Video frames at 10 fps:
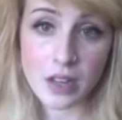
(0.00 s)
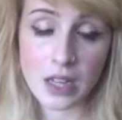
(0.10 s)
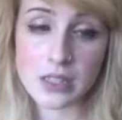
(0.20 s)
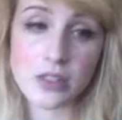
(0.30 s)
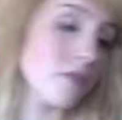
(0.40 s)

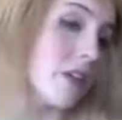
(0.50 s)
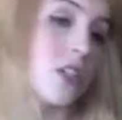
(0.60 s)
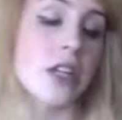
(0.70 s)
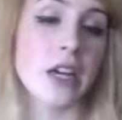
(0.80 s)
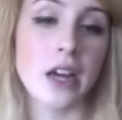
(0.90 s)
And so
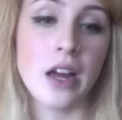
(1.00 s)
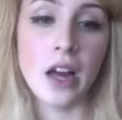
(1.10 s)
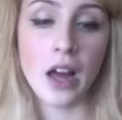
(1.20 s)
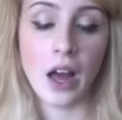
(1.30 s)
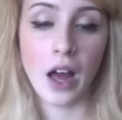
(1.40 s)
eventually,
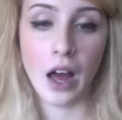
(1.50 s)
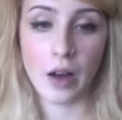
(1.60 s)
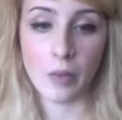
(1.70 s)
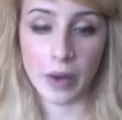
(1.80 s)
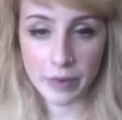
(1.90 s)

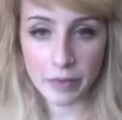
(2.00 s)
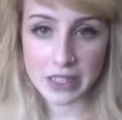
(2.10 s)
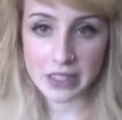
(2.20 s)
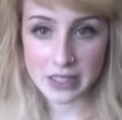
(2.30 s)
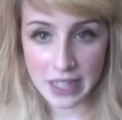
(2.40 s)
when I moved
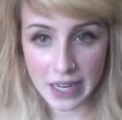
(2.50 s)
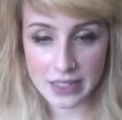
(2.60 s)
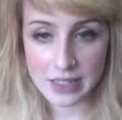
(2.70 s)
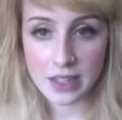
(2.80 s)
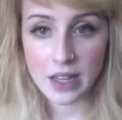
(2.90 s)
back to the
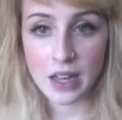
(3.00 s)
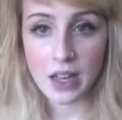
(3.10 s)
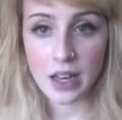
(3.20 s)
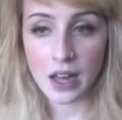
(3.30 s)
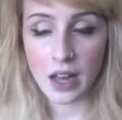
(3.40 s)
States,
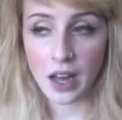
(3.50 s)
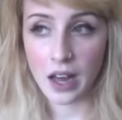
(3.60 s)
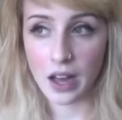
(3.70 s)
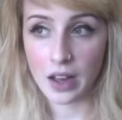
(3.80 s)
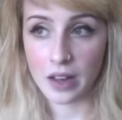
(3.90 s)

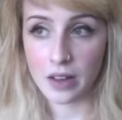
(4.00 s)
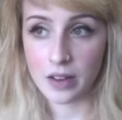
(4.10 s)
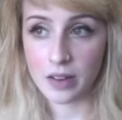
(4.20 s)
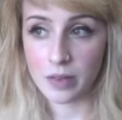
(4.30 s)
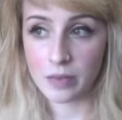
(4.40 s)
the
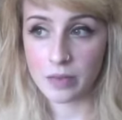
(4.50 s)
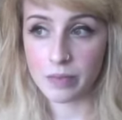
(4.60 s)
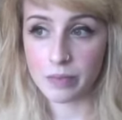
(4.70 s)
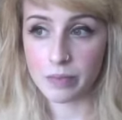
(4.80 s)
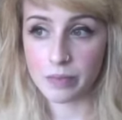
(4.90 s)

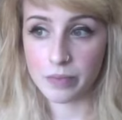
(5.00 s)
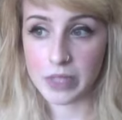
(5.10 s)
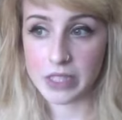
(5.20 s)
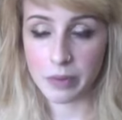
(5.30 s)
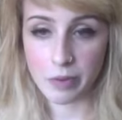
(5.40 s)

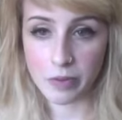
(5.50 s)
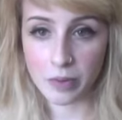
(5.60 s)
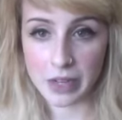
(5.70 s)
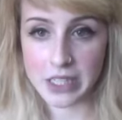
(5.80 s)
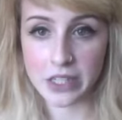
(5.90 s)
summer before
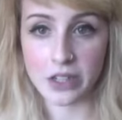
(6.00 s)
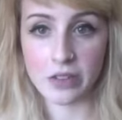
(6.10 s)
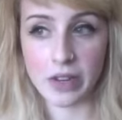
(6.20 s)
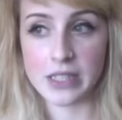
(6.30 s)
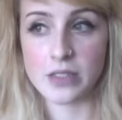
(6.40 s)
my senior
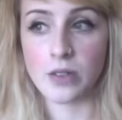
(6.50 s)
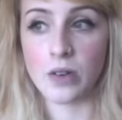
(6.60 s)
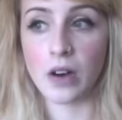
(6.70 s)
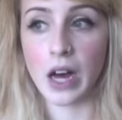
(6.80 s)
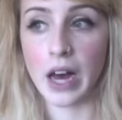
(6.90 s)
year of high
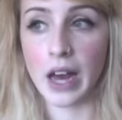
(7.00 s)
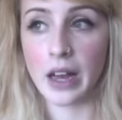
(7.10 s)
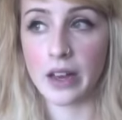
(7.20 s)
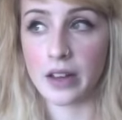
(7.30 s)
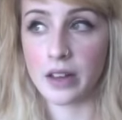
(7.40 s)
school,
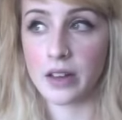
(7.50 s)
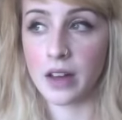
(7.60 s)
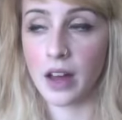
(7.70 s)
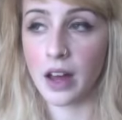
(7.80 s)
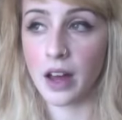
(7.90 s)
I
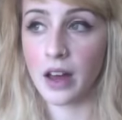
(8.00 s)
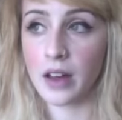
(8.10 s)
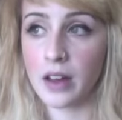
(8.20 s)
went